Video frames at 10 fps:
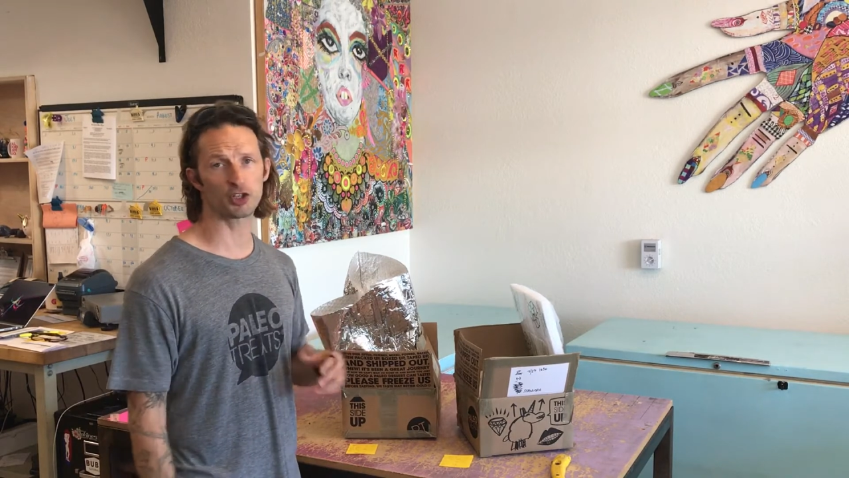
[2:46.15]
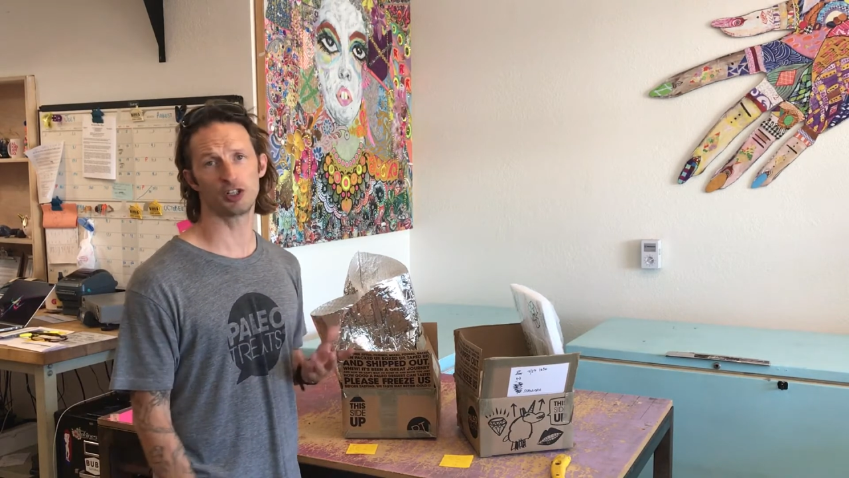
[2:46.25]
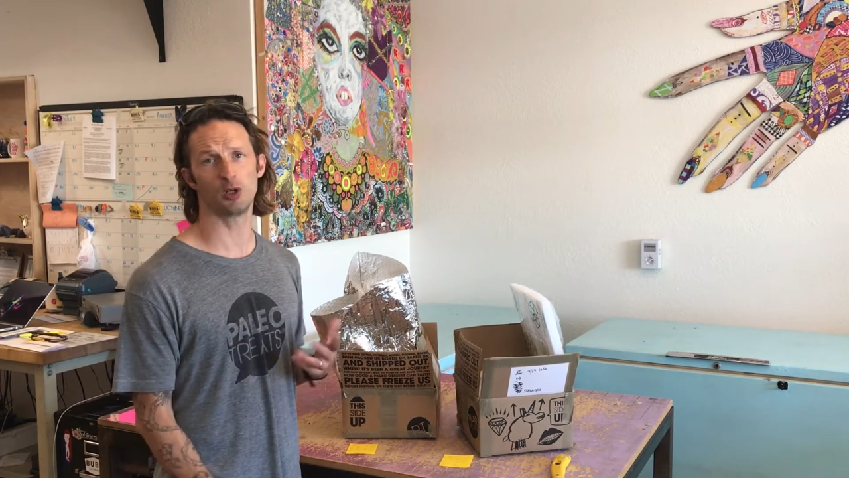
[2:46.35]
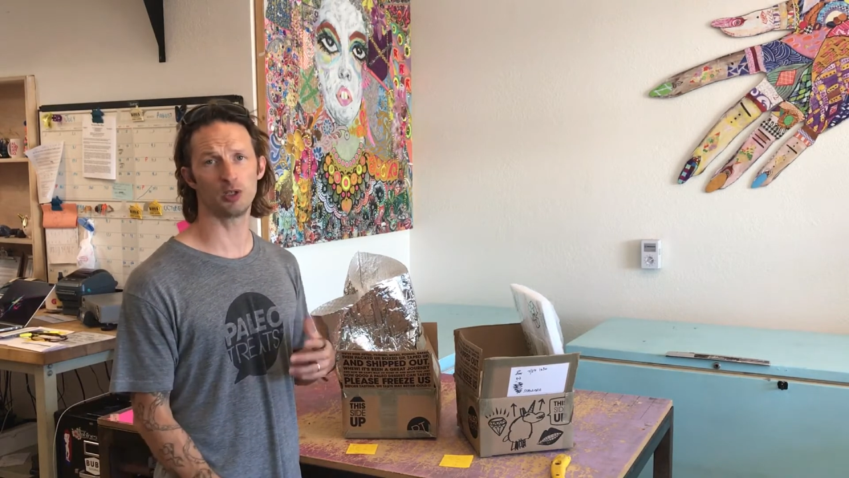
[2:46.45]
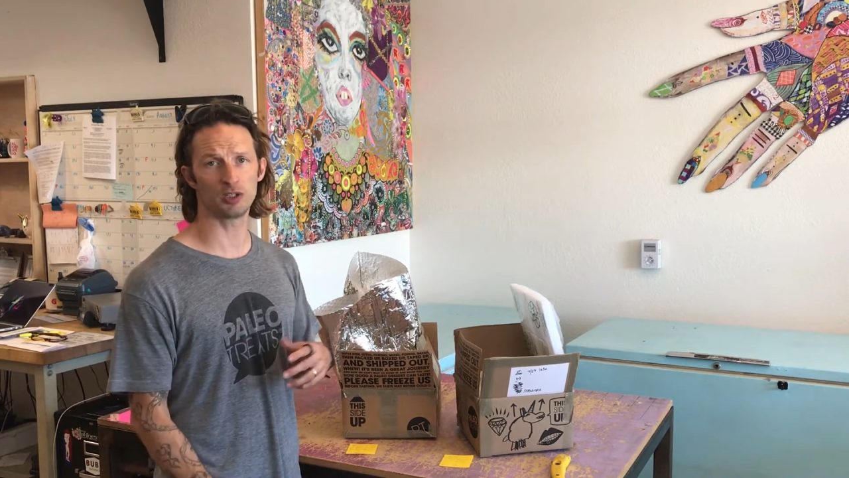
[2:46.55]
you
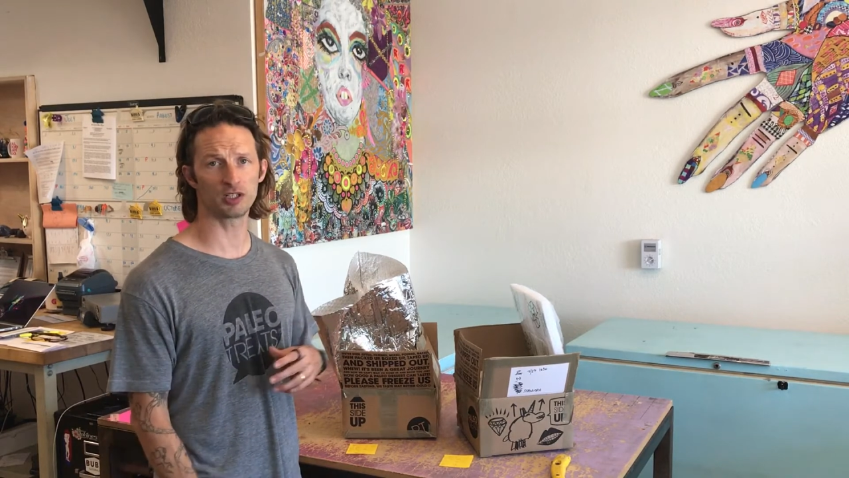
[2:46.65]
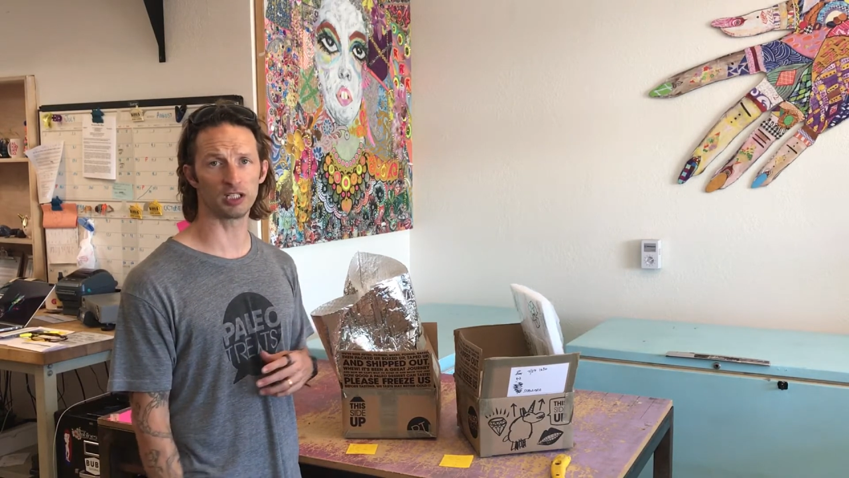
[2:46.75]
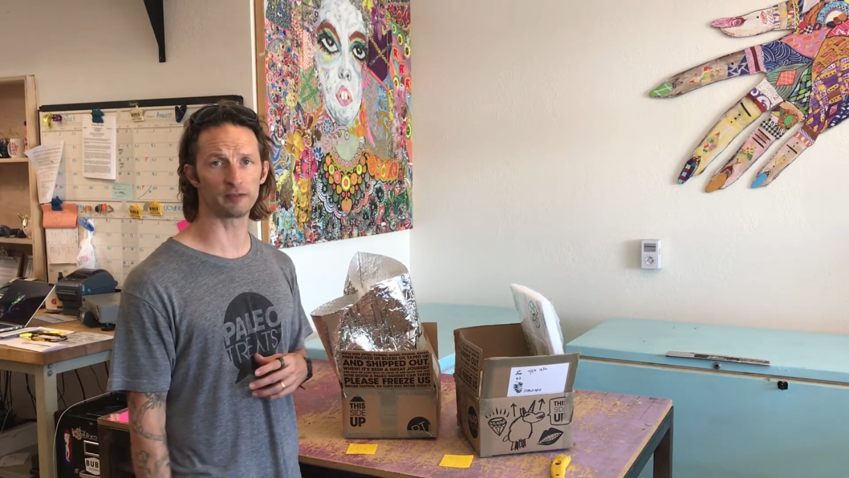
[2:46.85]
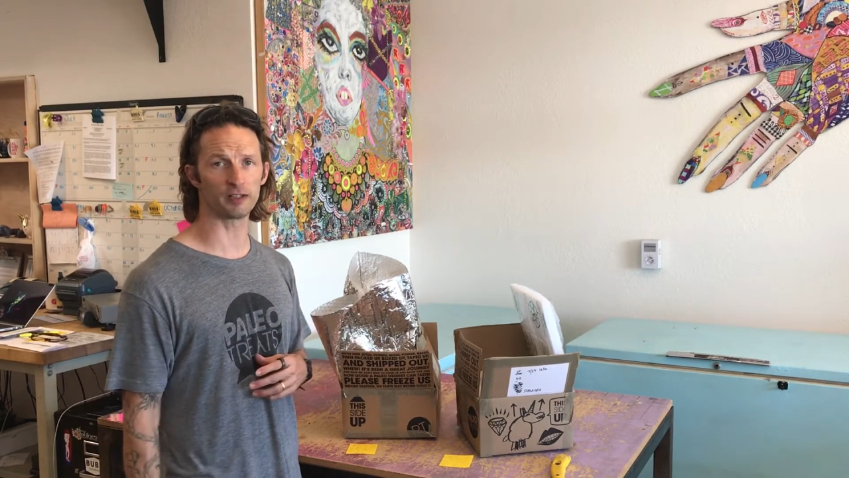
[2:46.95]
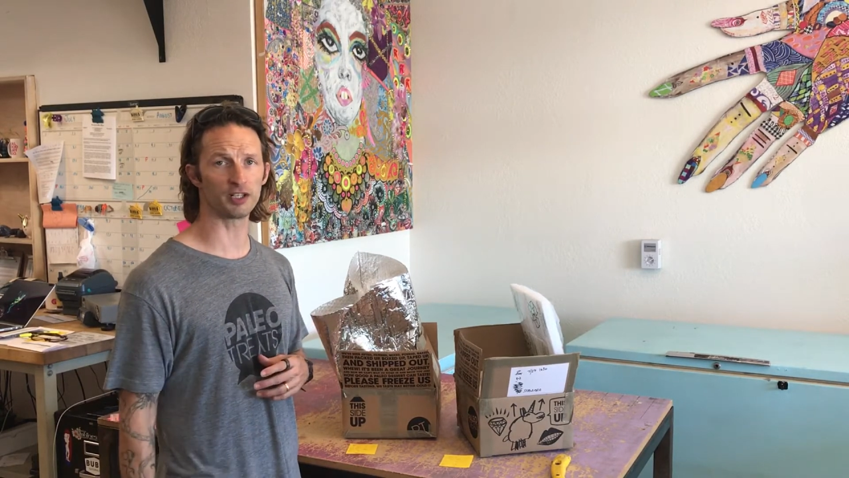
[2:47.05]
do
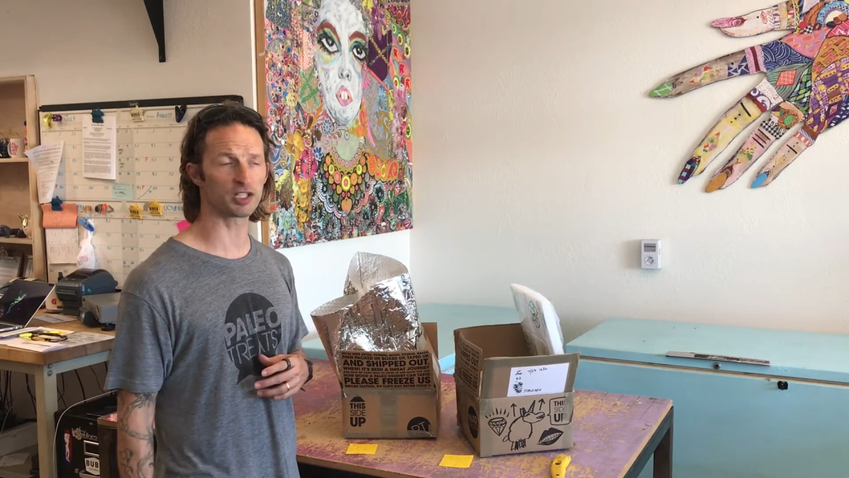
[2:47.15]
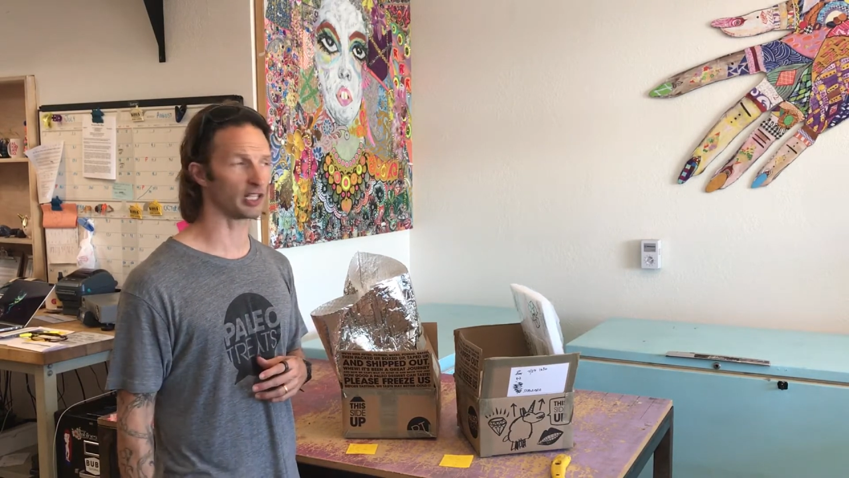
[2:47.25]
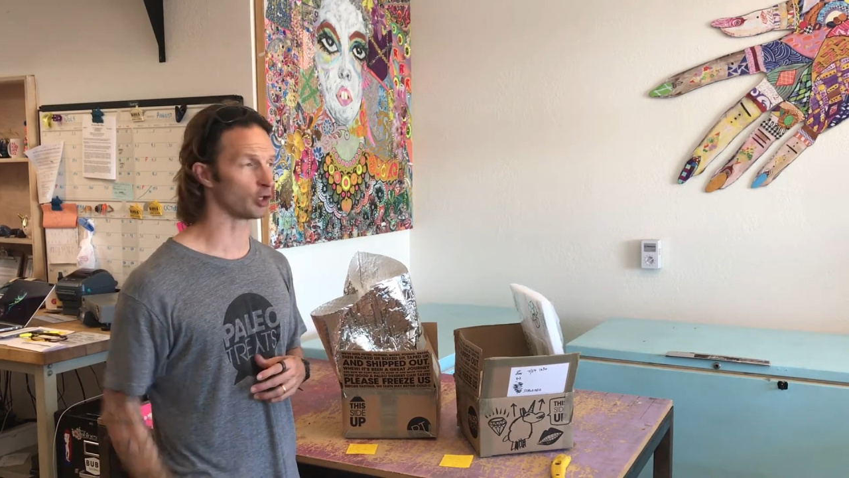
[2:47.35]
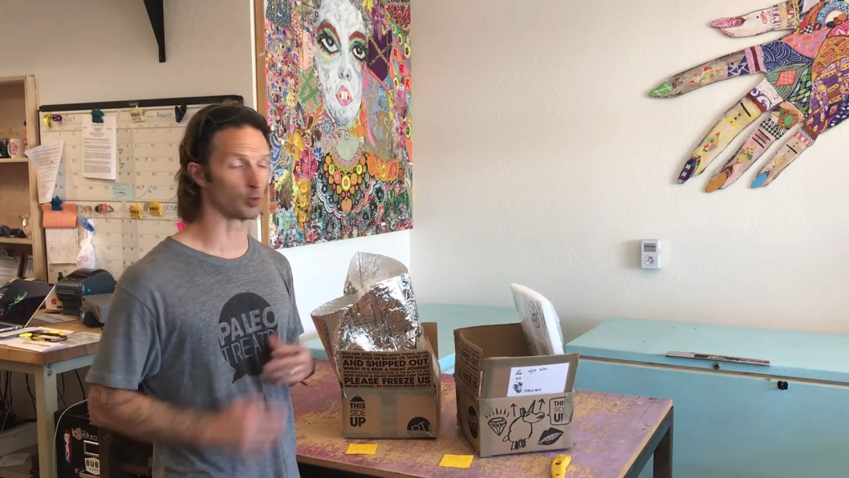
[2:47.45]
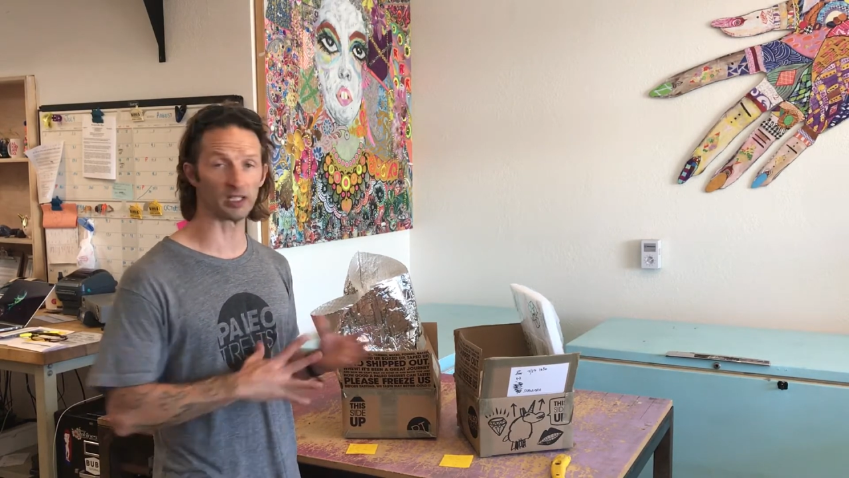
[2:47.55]
deliveries,
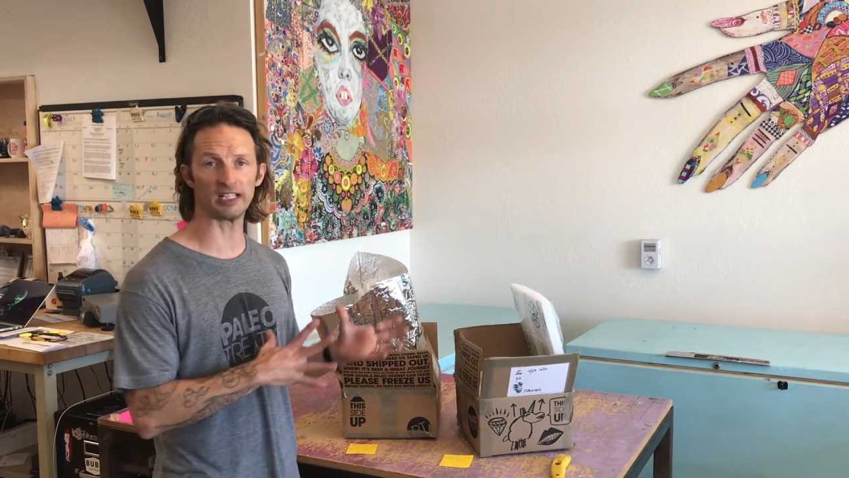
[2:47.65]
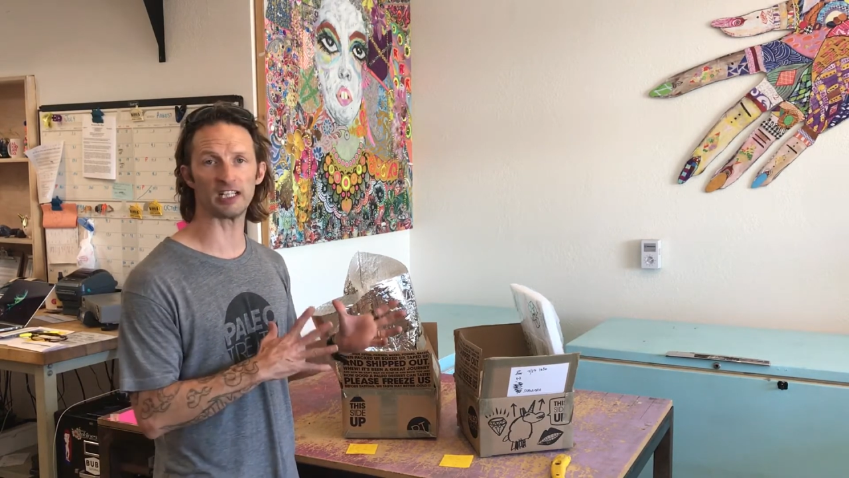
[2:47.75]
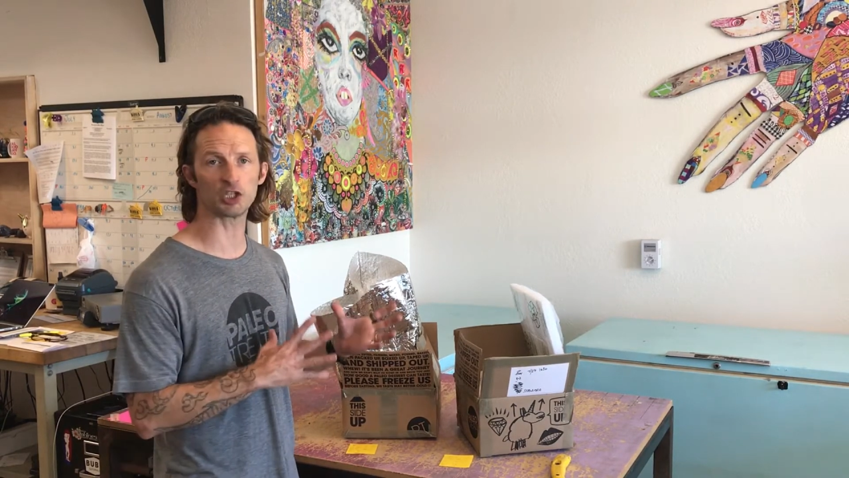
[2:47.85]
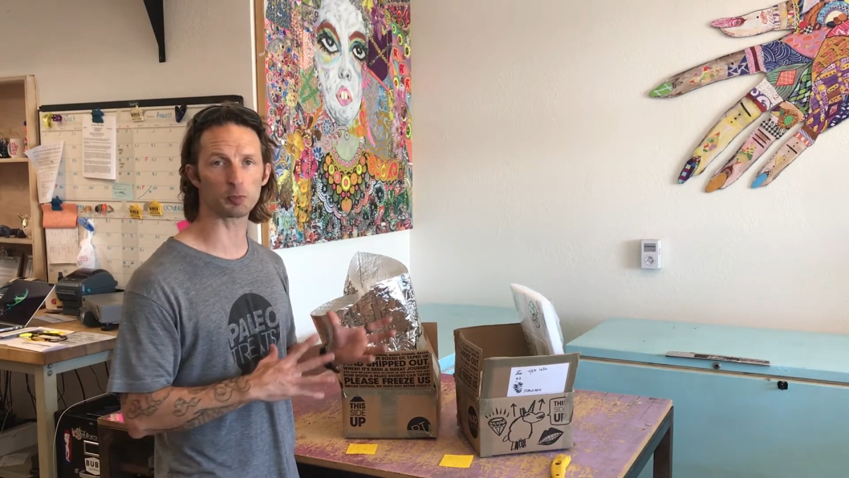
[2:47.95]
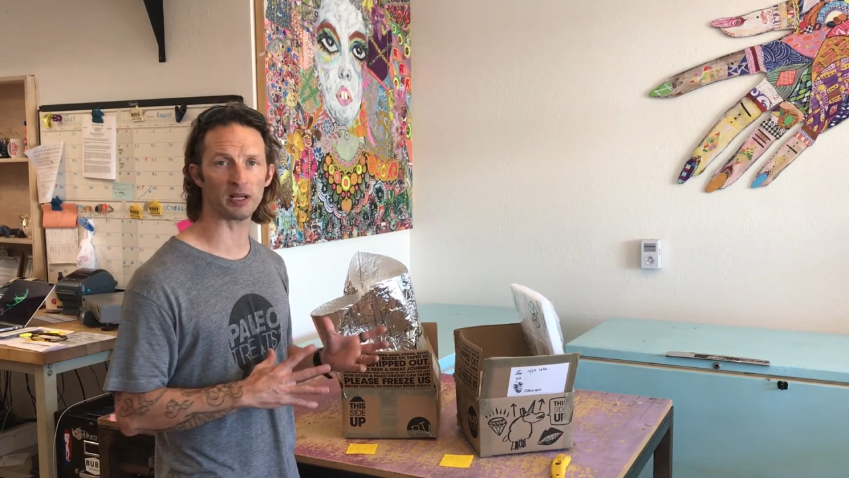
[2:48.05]
and you really
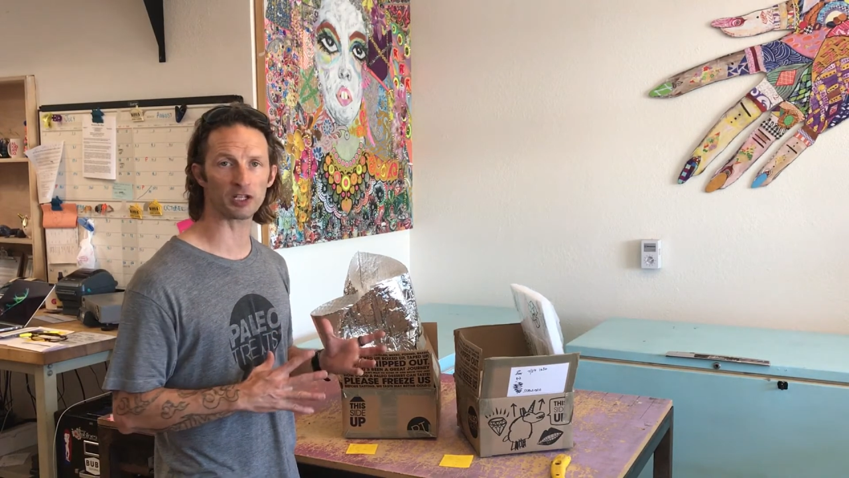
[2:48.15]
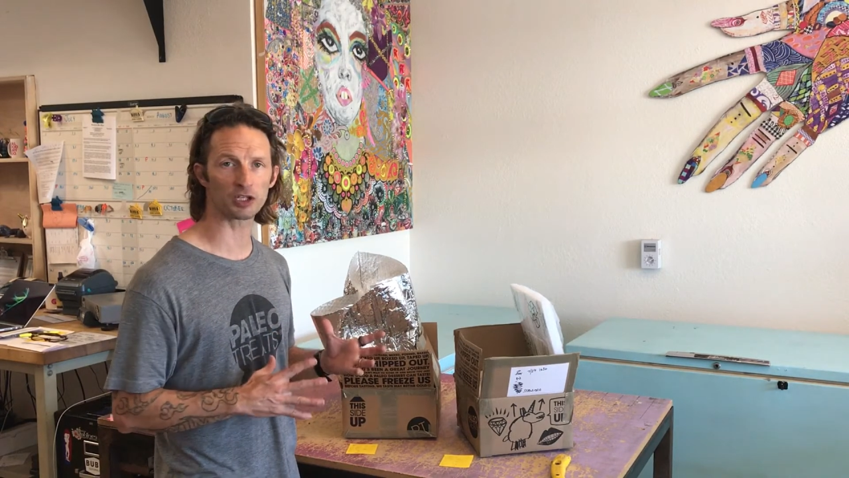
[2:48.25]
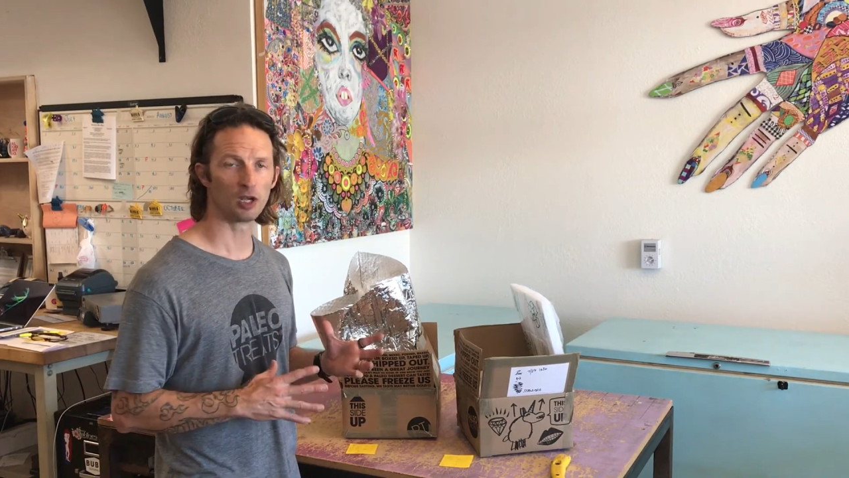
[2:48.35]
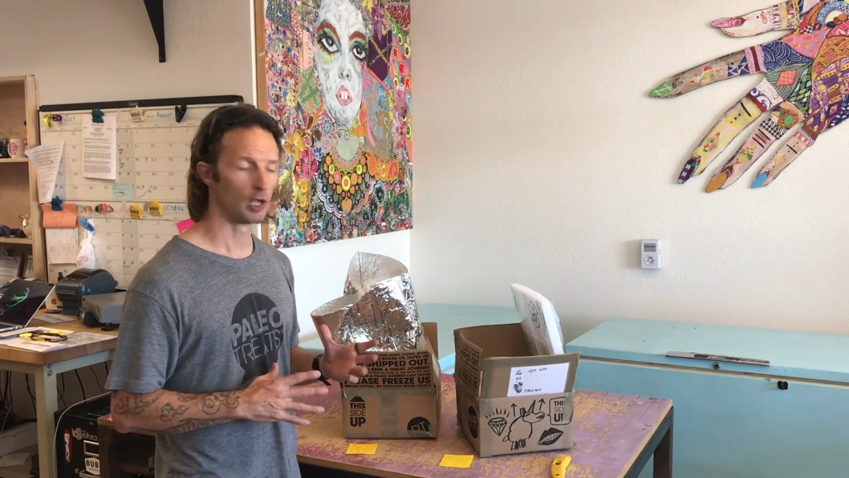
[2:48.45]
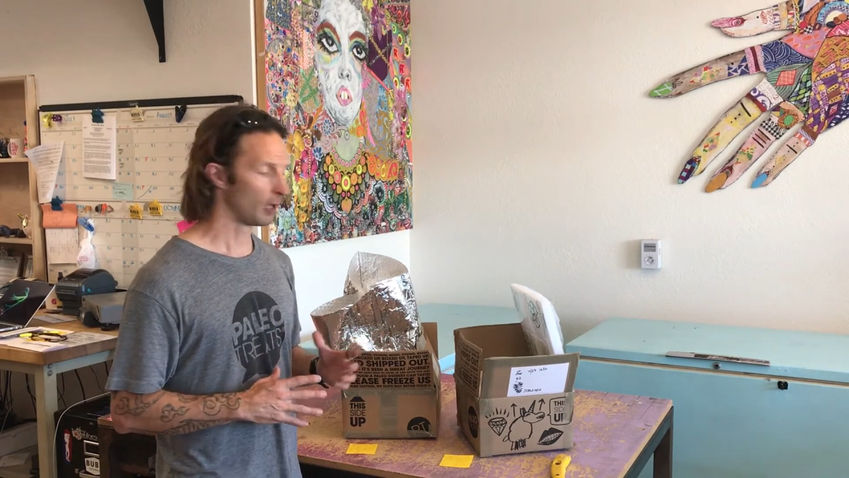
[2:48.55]
need the space.